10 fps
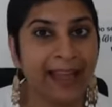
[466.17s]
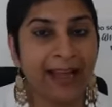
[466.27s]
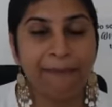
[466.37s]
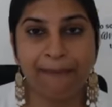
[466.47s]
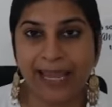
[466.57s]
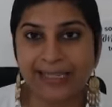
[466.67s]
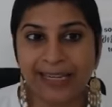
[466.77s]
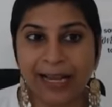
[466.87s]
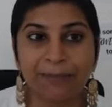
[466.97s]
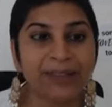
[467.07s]

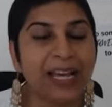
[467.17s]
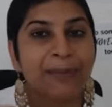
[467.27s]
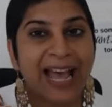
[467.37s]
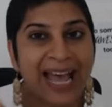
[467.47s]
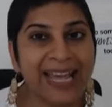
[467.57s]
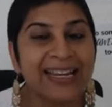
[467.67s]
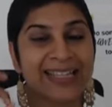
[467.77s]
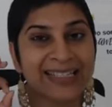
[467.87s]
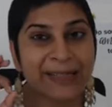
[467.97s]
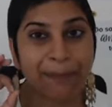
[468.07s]
amazing uptime, and
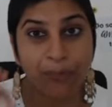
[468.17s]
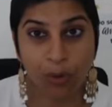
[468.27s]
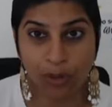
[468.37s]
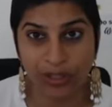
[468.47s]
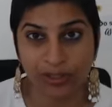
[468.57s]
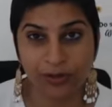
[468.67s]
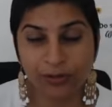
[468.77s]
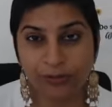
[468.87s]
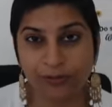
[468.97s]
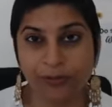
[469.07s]
support.
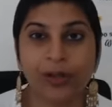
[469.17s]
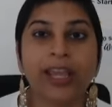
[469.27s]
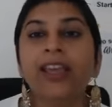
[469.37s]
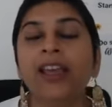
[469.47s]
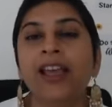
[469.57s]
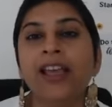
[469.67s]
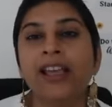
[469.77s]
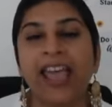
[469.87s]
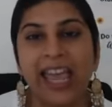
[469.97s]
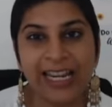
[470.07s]
Okay.
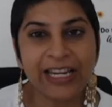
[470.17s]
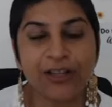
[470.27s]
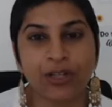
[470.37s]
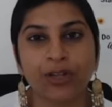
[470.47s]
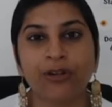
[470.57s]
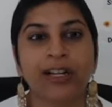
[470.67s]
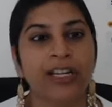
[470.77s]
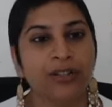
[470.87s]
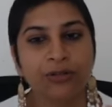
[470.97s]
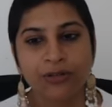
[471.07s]
Any issue you run
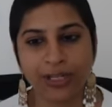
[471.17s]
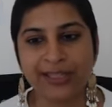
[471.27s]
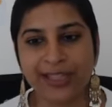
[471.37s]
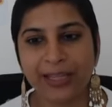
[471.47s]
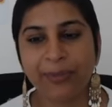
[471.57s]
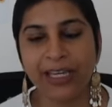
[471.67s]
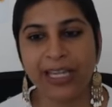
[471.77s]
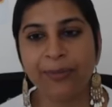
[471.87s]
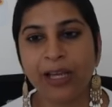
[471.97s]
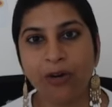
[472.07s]
into, just send them an
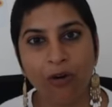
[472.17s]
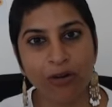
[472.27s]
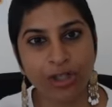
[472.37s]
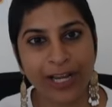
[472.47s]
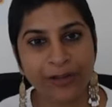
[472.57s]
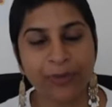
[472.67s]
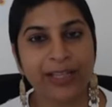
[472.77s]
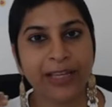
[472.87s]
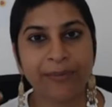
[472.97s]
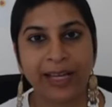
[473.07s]
email or chat with
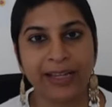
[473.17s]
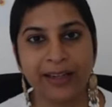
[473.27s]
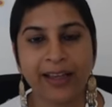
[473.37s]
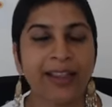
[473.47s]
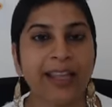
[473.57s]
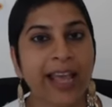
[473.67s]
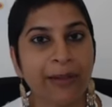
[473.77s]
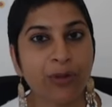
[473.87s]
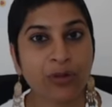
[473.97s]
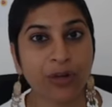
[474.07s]
them and they
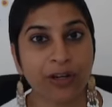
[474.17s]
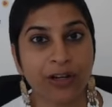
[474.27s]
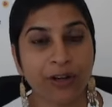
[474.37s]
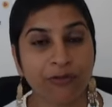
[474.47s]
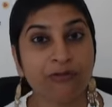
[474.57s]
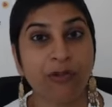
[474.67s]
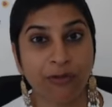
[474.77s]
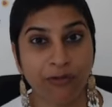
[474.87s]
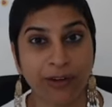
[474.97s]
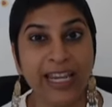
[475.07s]
help you sort it out for
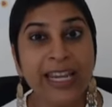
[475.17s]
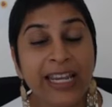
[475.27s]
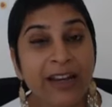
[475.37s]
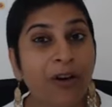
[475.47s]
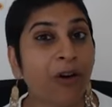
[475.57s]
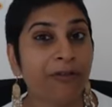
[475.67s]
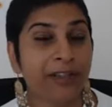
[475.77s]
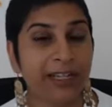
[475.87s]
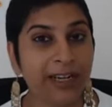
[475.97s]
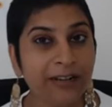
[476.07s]
free
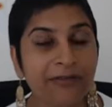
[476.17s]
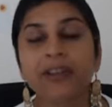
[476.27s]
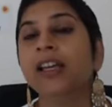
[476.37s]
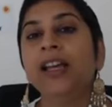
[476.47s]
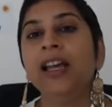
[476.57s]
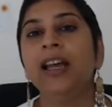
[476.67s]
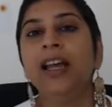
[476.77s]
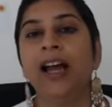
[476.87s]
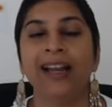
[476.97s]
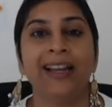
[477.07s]
often enough,
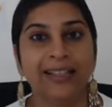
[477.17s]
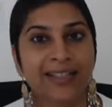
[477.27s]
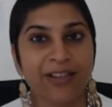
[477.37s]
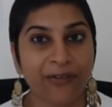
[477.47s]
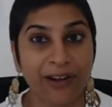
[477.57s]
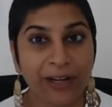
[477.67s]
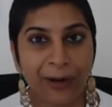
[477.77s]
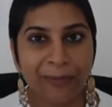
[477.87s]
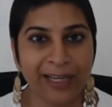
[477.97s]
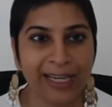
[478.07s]
unless it's a very
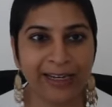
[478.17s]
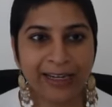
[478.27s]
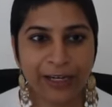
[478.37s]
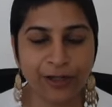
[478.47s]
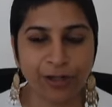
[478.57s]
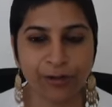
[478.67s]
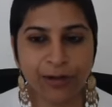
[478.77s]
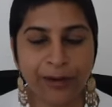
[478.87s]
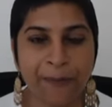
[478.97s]
complicated issue.